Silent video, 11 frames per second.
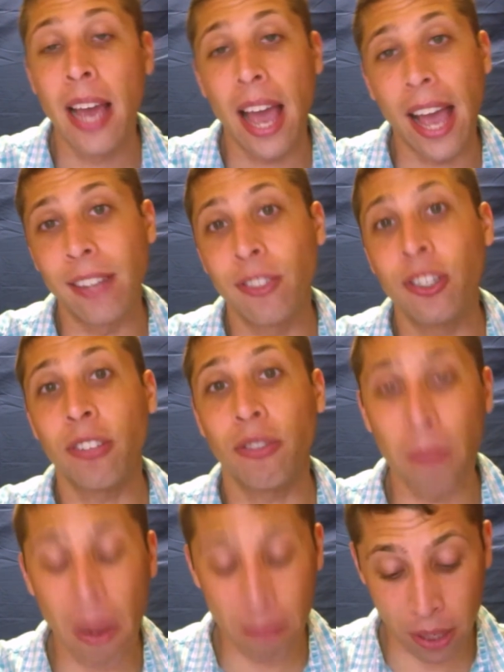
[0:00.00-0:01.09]
And just
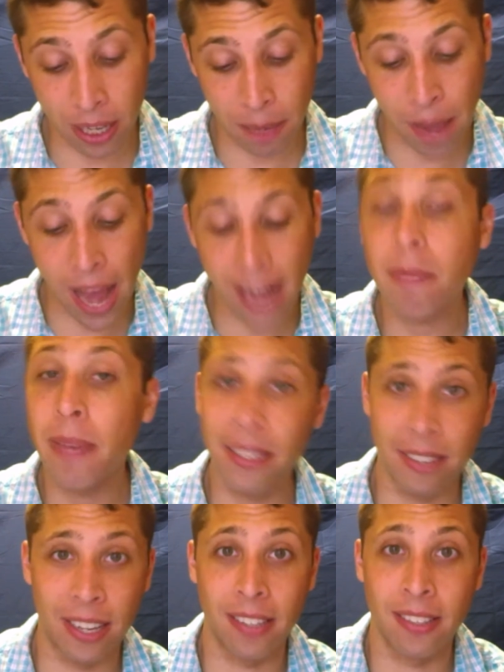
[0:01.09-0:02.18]
remember, get back to
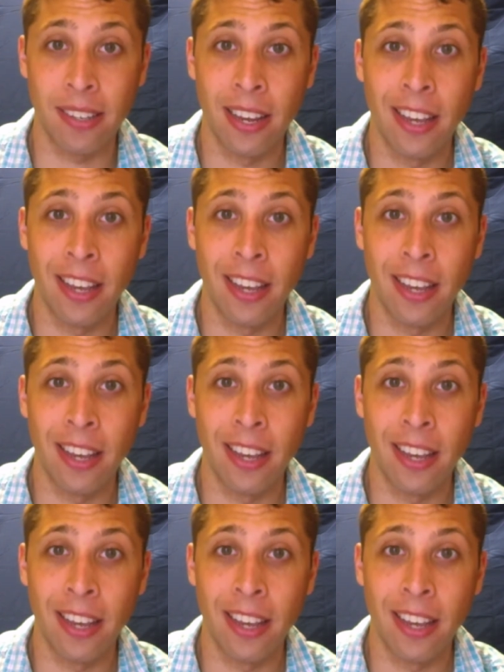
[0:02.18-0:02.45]
basics.